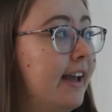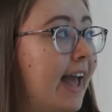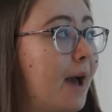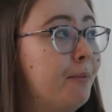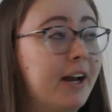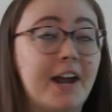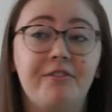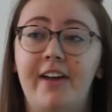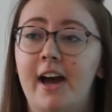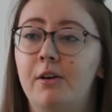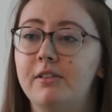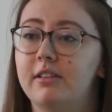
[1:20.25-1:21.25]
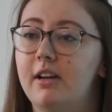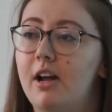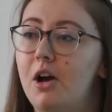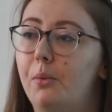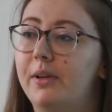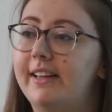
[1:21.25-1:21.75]
And what I found
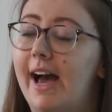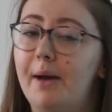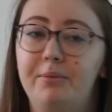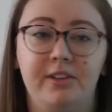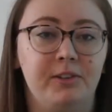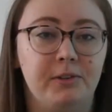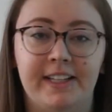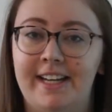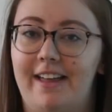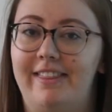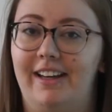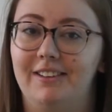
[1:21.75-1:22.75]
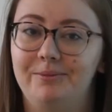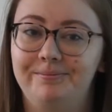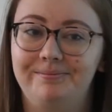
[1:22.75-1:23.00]
was absolutely nothing.